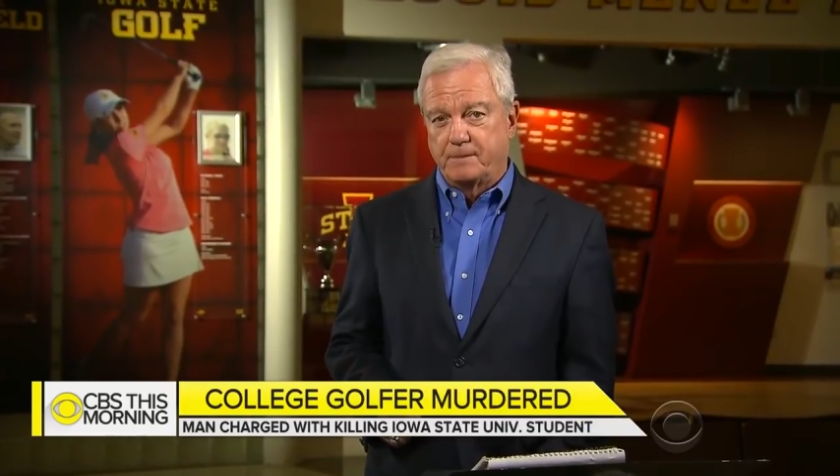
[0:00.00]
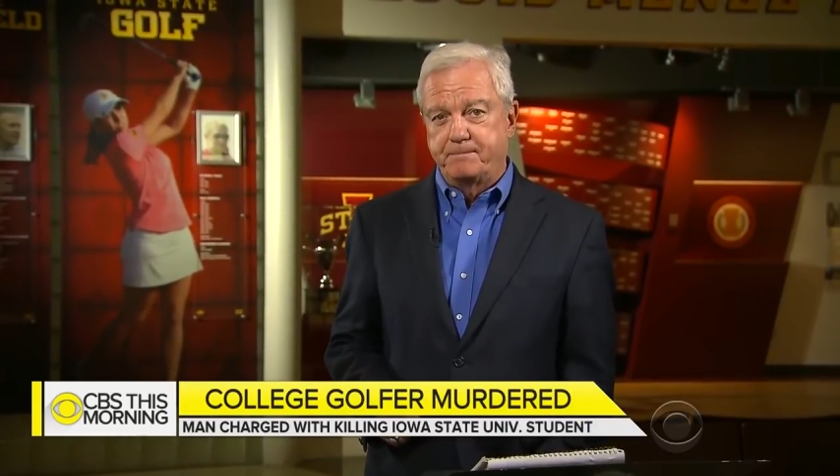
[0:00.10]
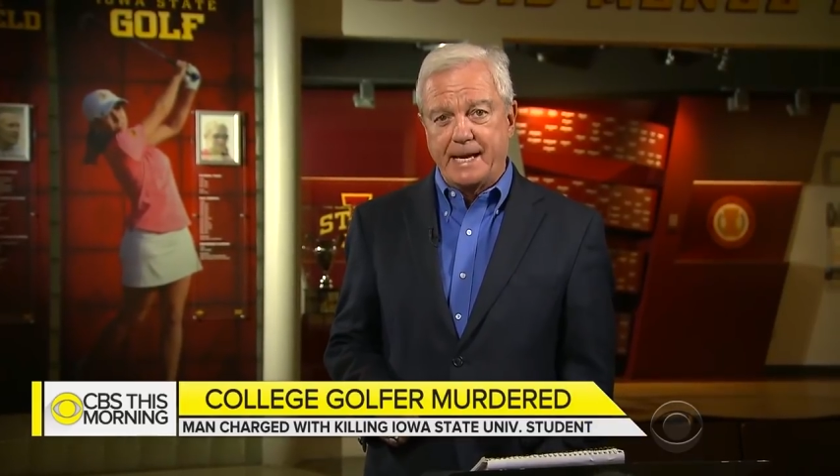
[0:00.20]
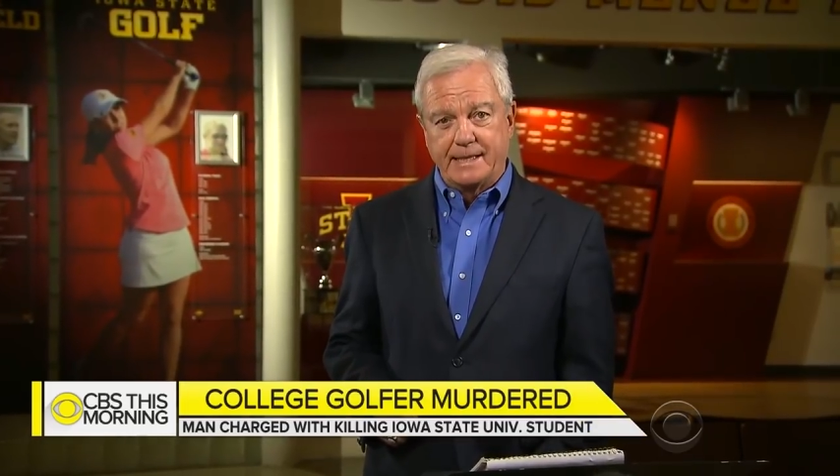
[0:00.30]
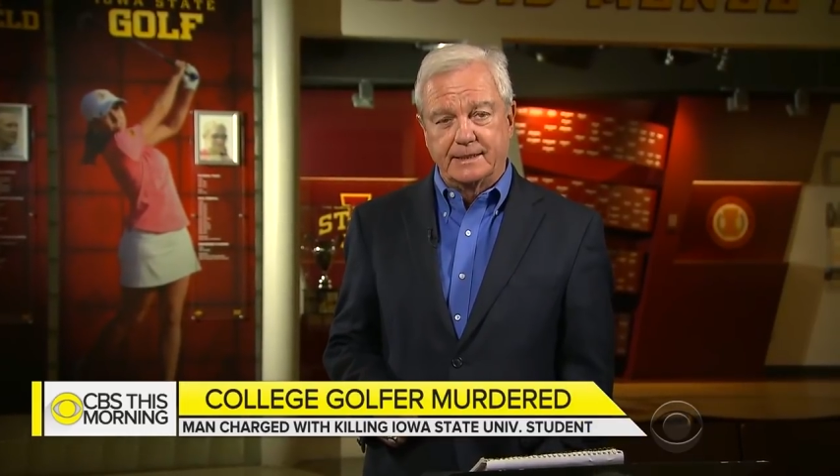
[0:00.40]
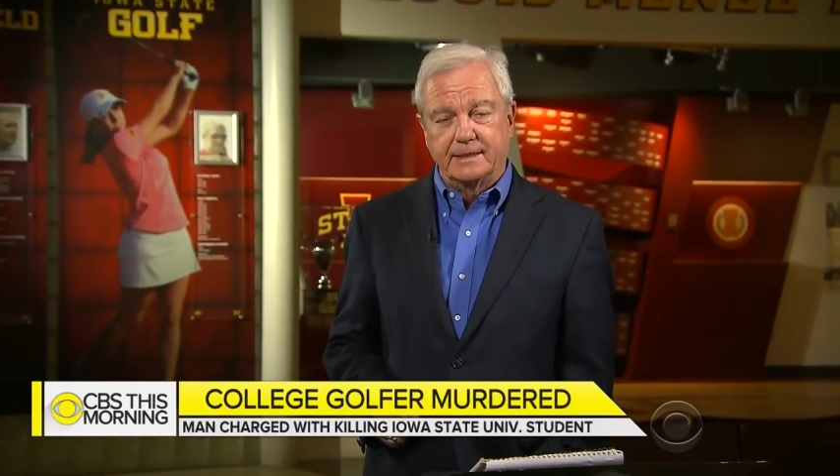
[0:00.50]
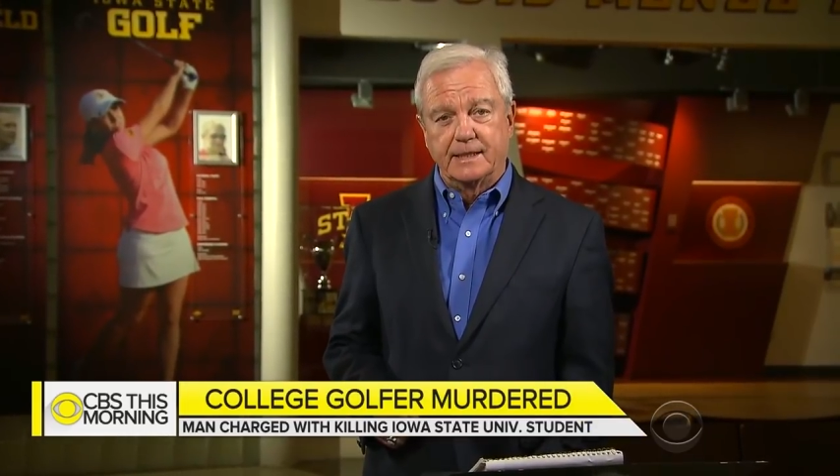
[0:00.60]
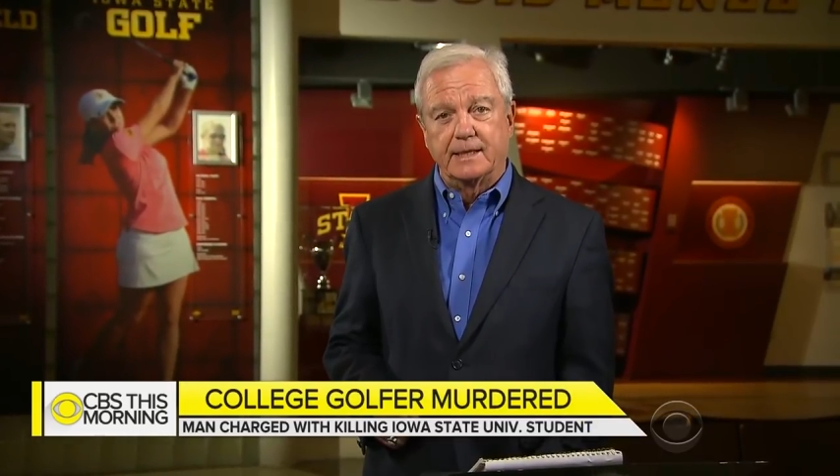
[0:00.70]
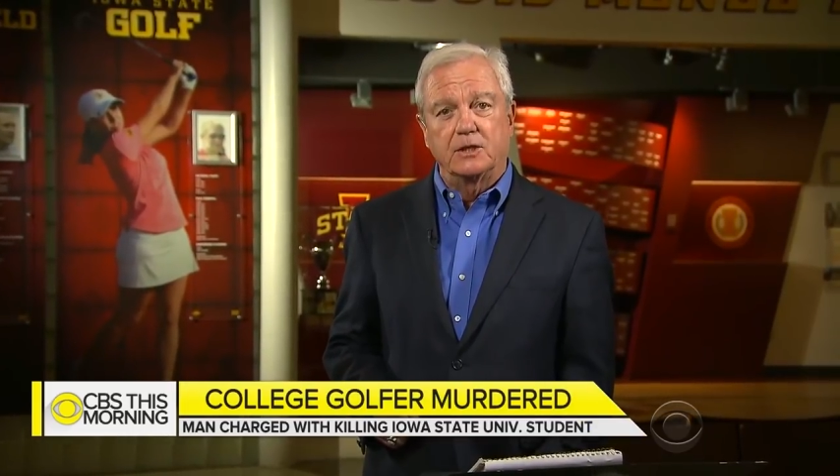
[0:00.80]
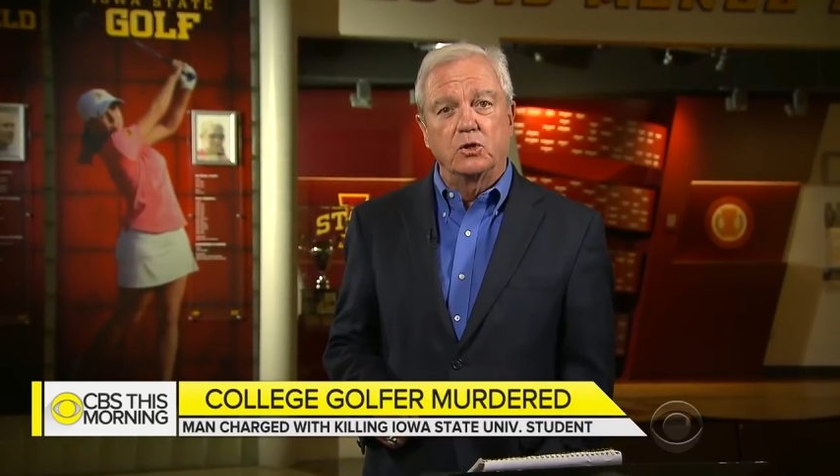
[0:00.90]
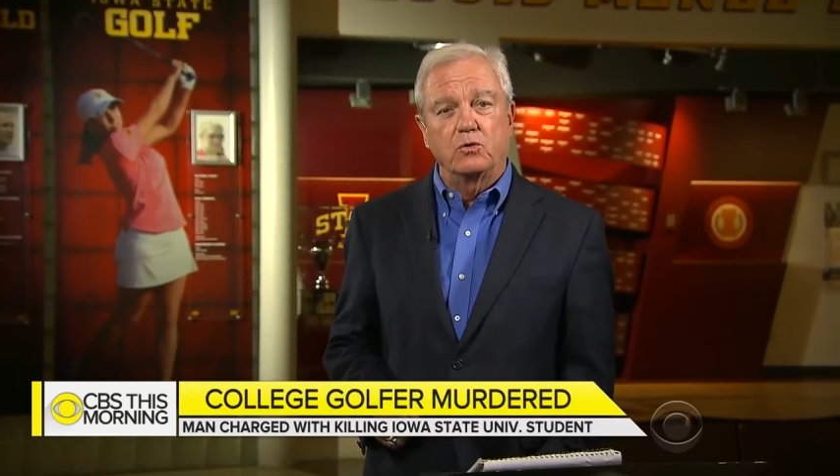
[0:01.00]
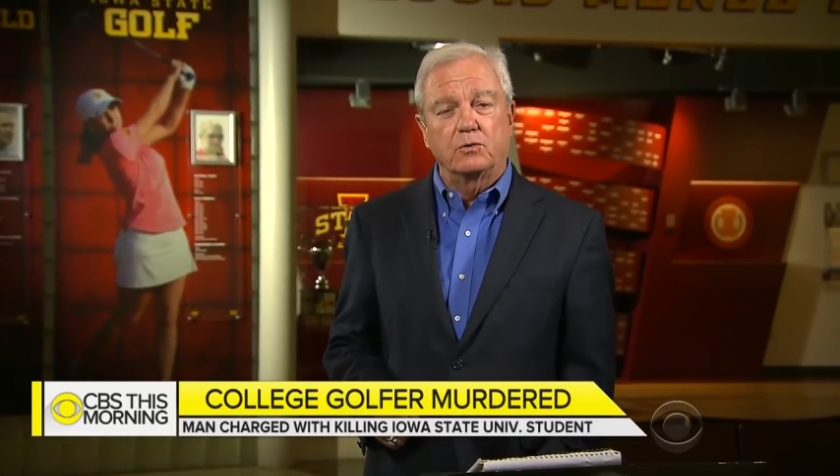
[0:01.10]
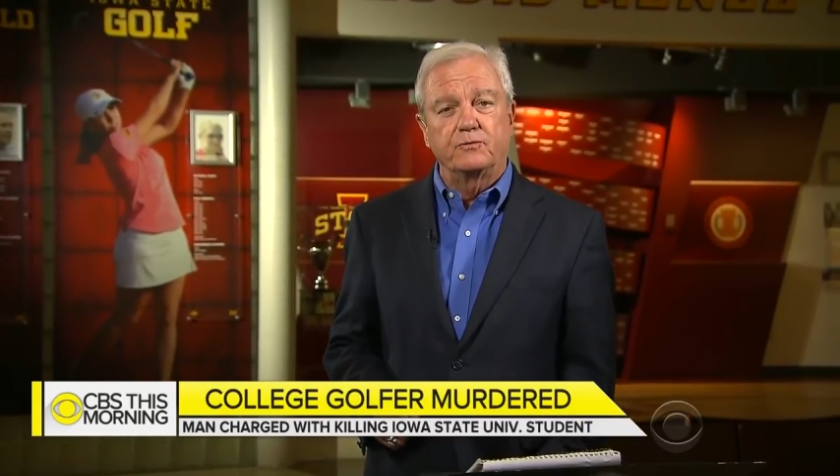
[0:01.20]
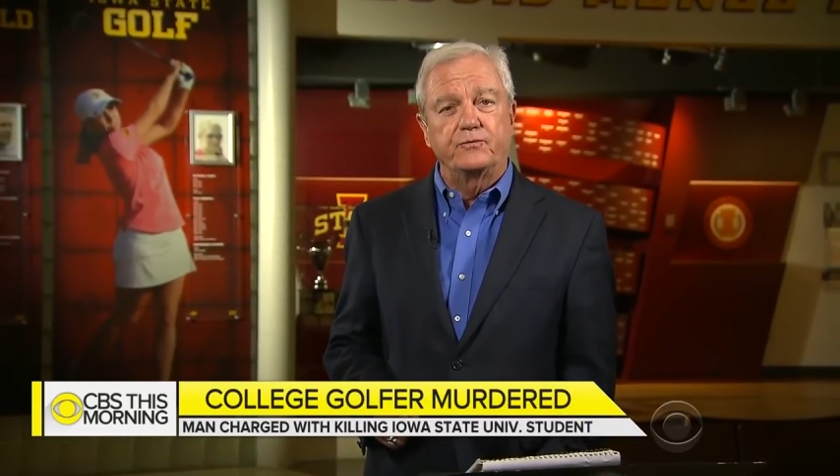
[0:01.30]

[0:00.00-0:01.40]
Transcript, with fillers: abandoned on a local